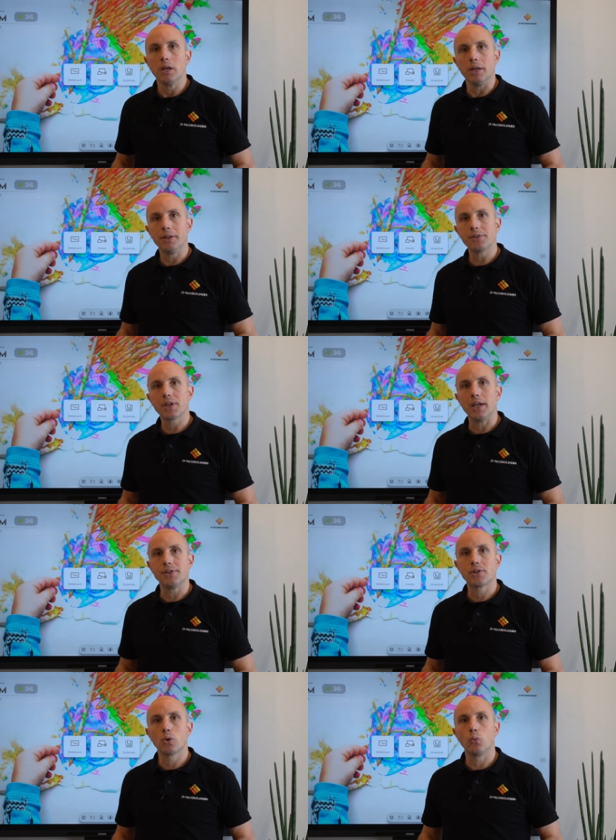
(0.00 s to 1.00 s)
In this
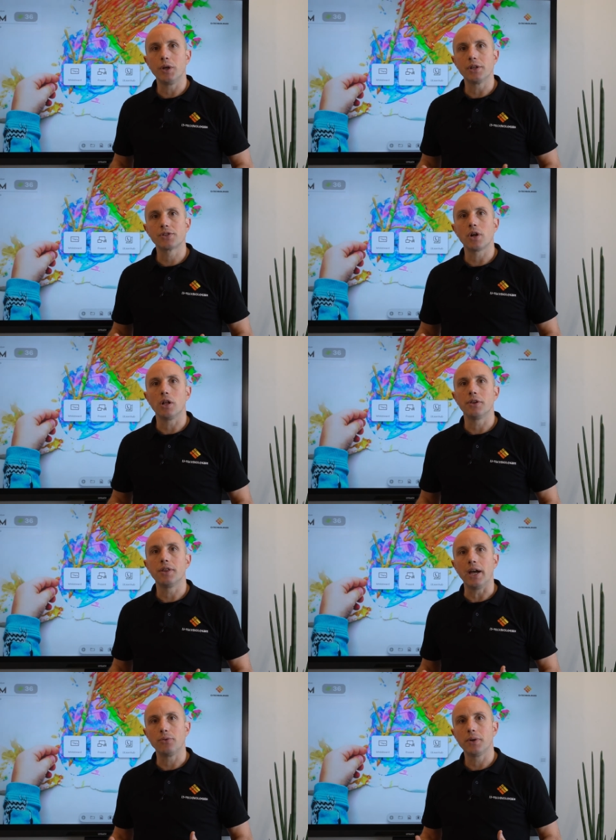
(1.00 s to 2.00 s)
case, we installed
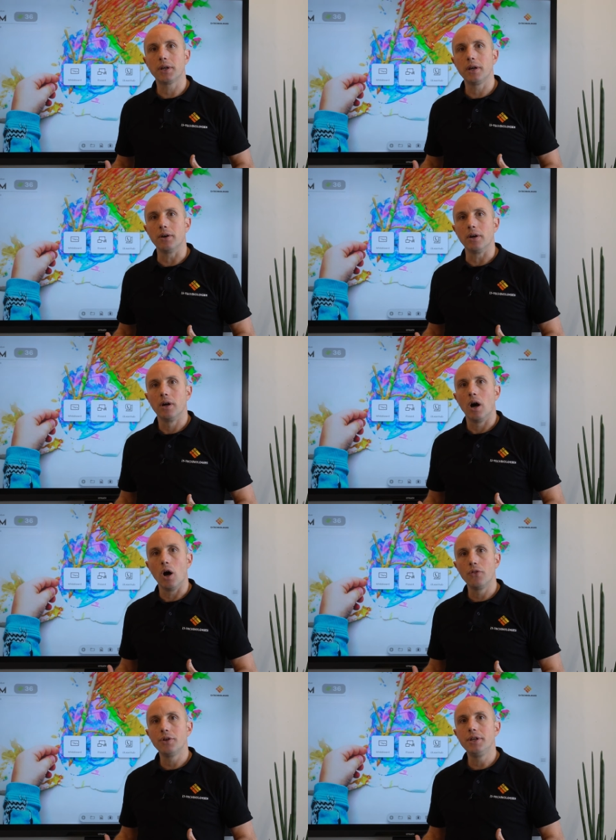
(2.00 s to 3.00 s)
the i3CAIR
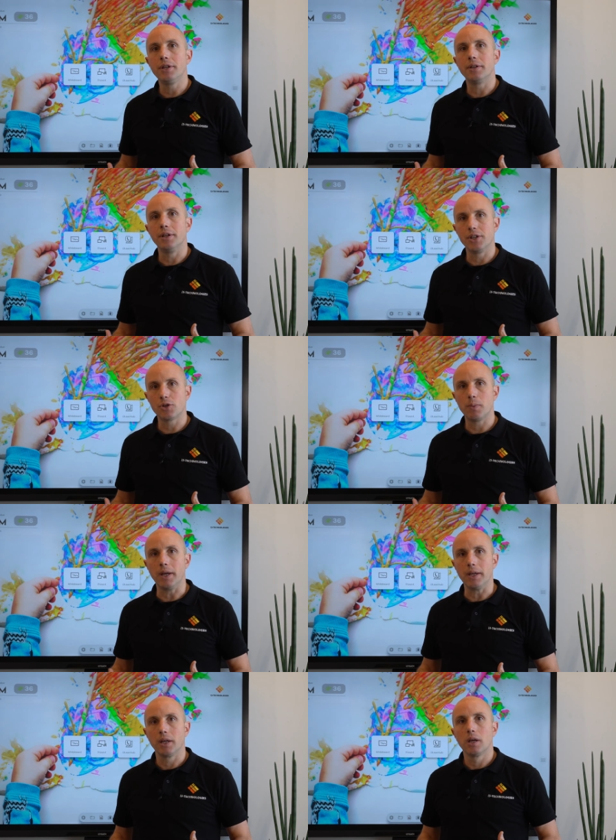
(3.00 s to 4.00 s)
underneath the
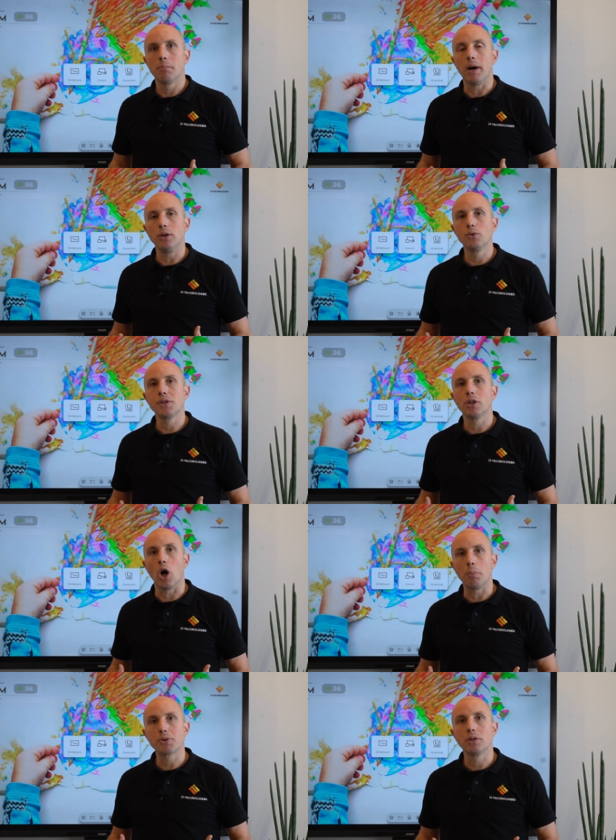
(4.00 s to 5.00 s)
display by using the
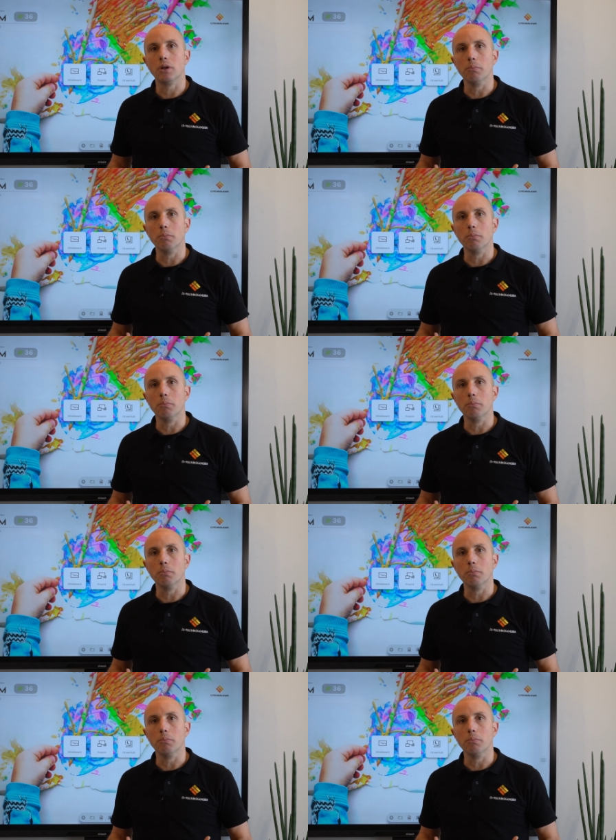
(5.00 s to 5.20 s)
optional